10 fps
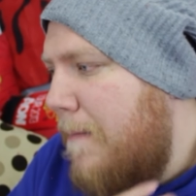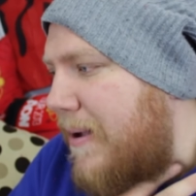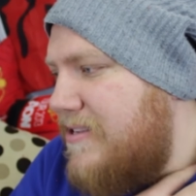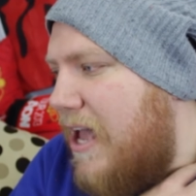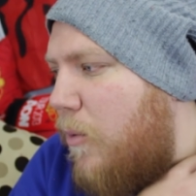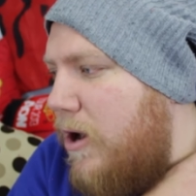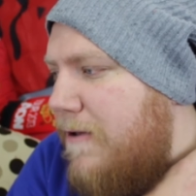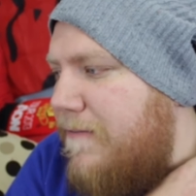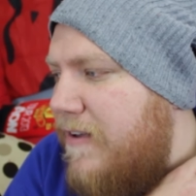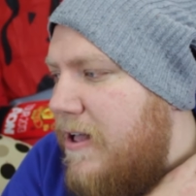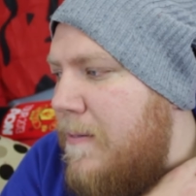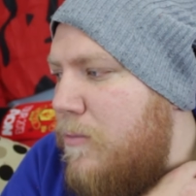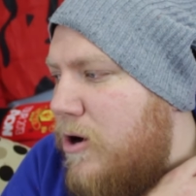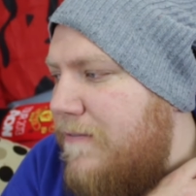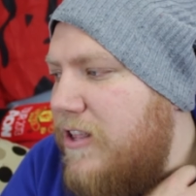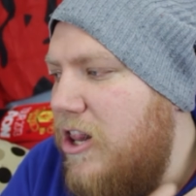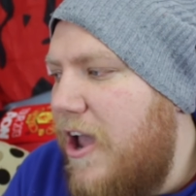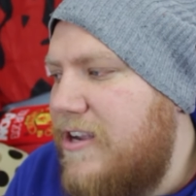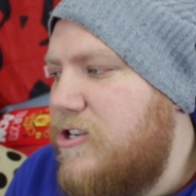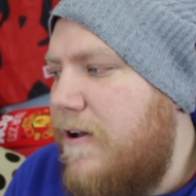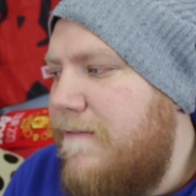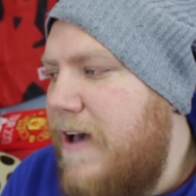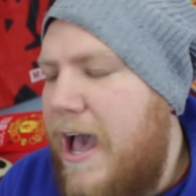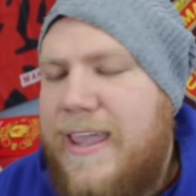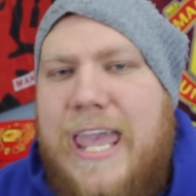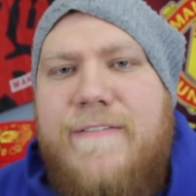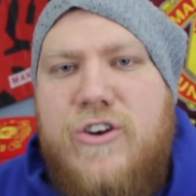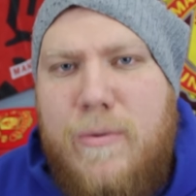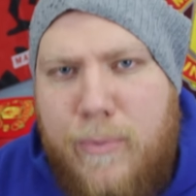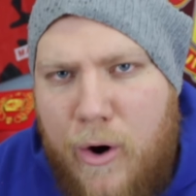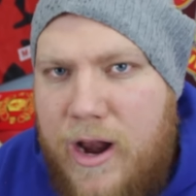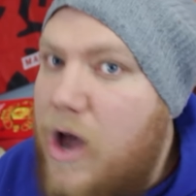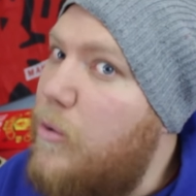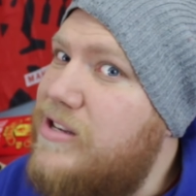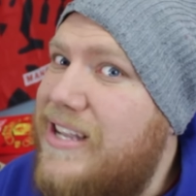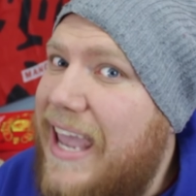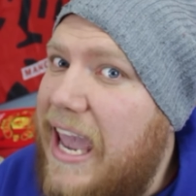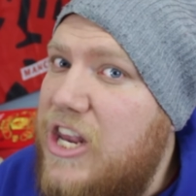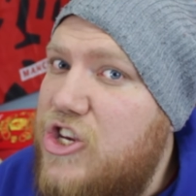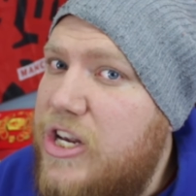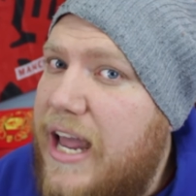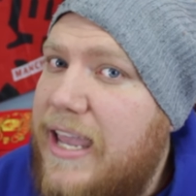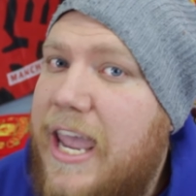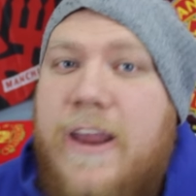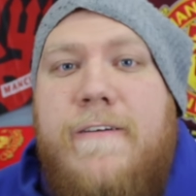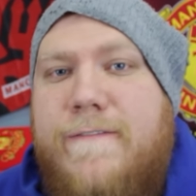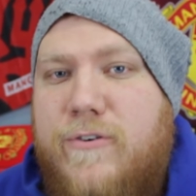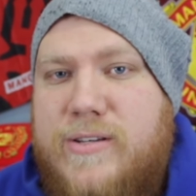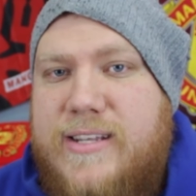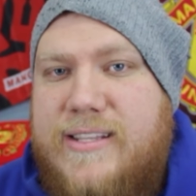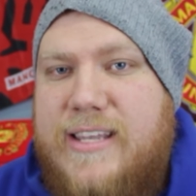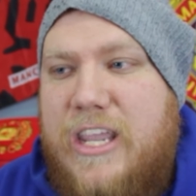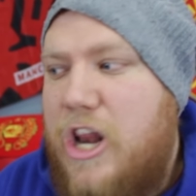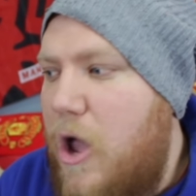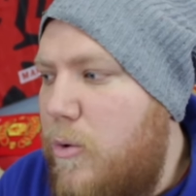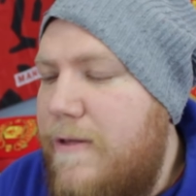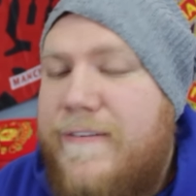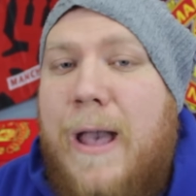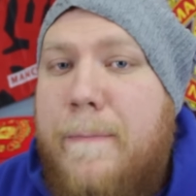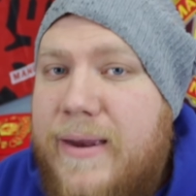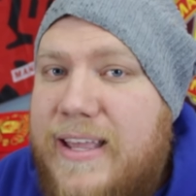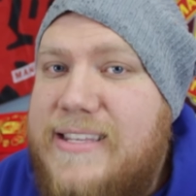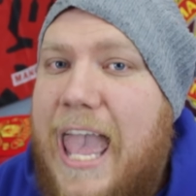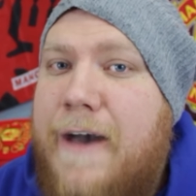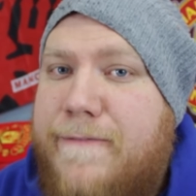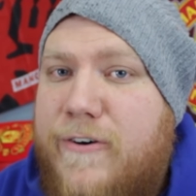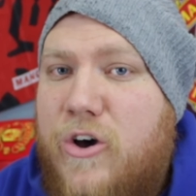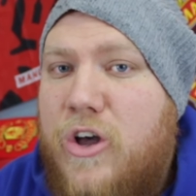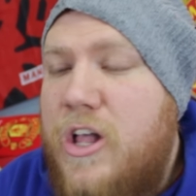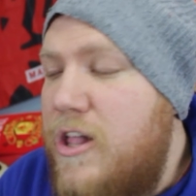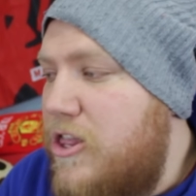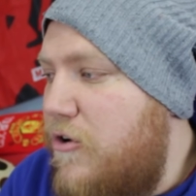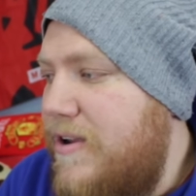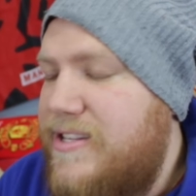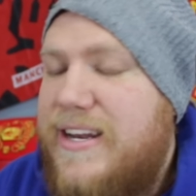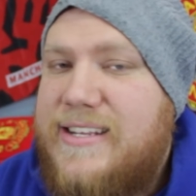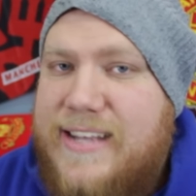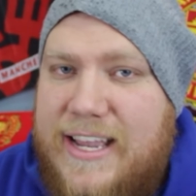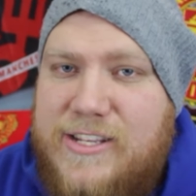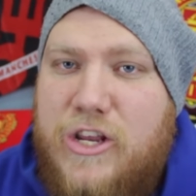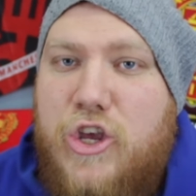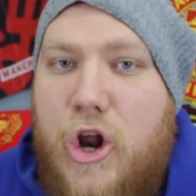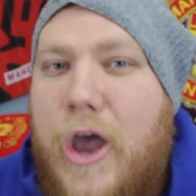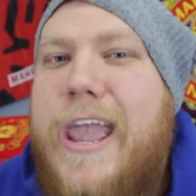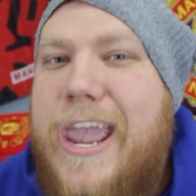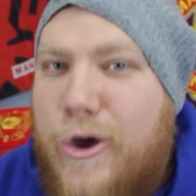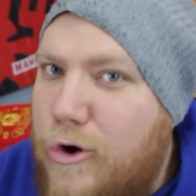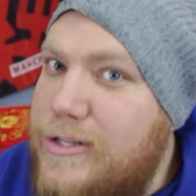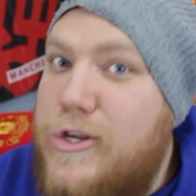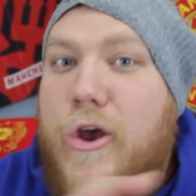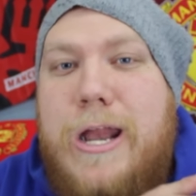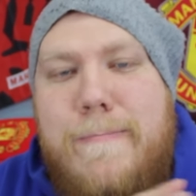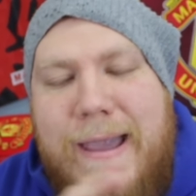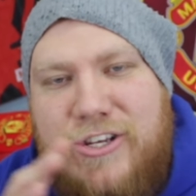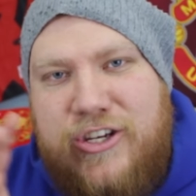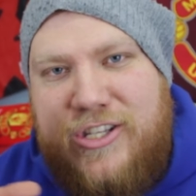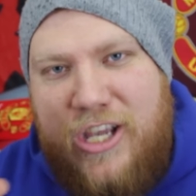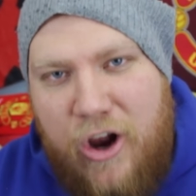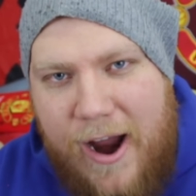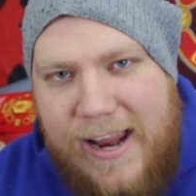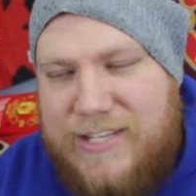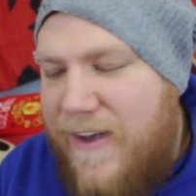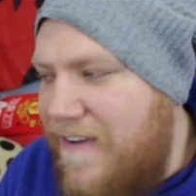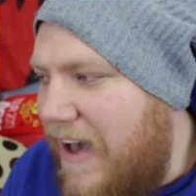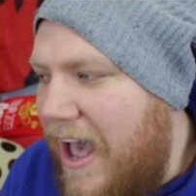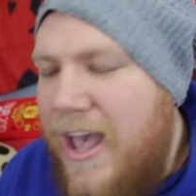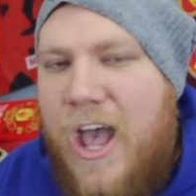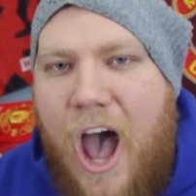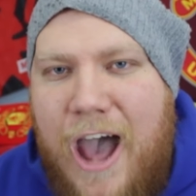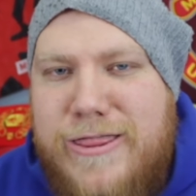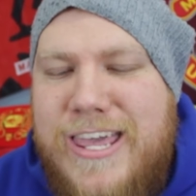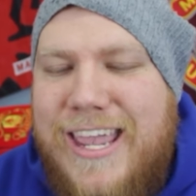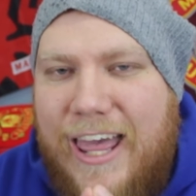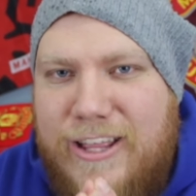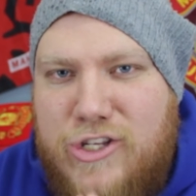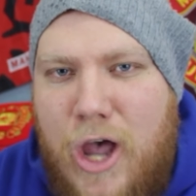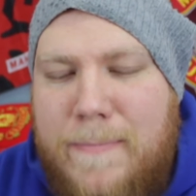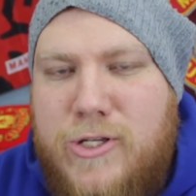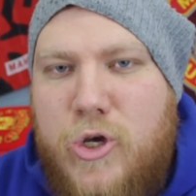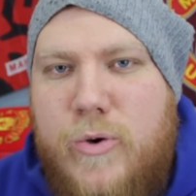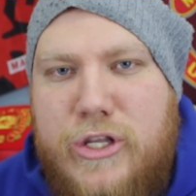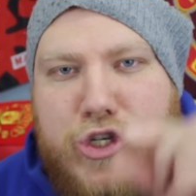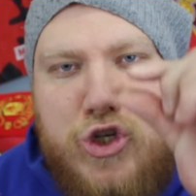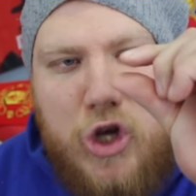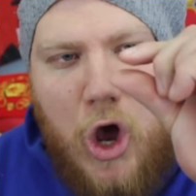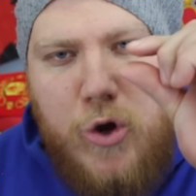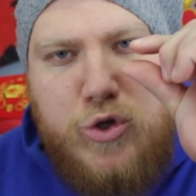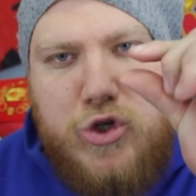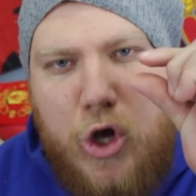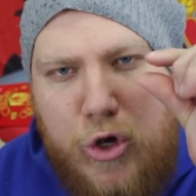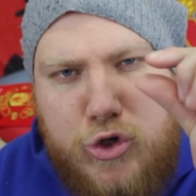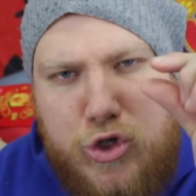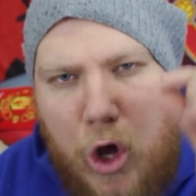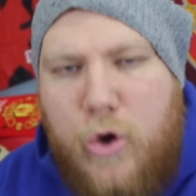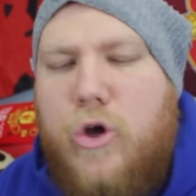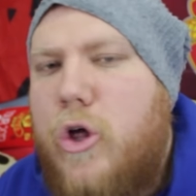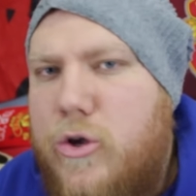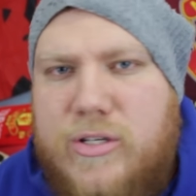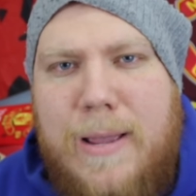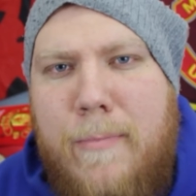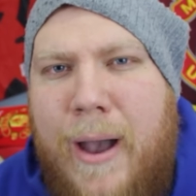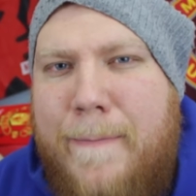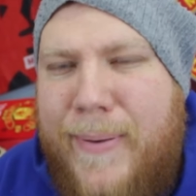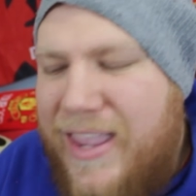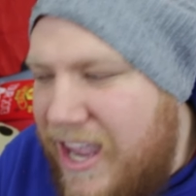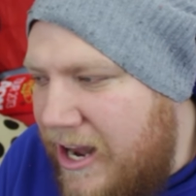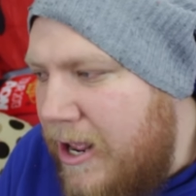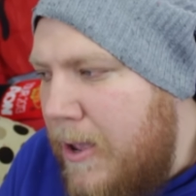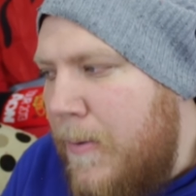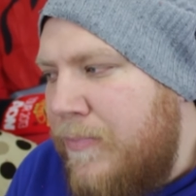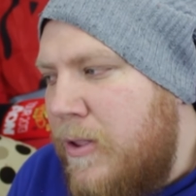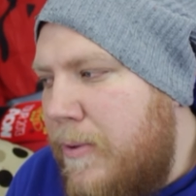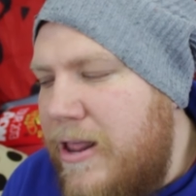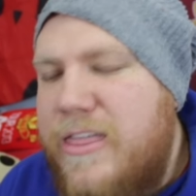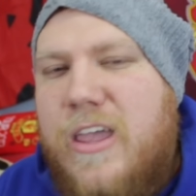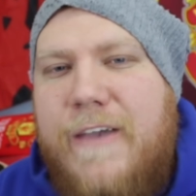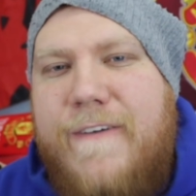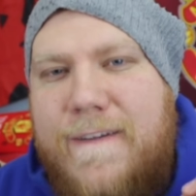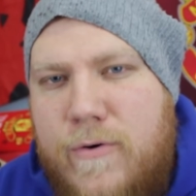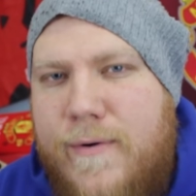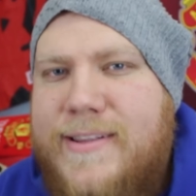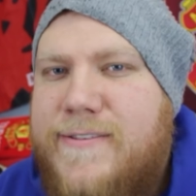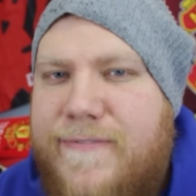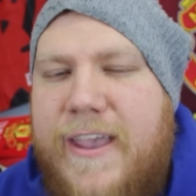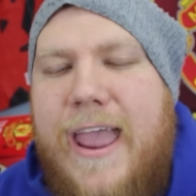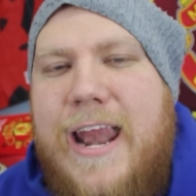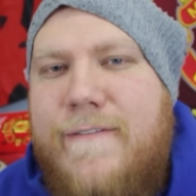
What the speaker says: But what if the likes of Kevin De Bruyne was to get injured again for City? You know, what if Kompany is out for the rest of the season? You know, it could turn in Manchester United's favour. I think the top two is so, so, so close in my opinion. But I think if everyone's fit and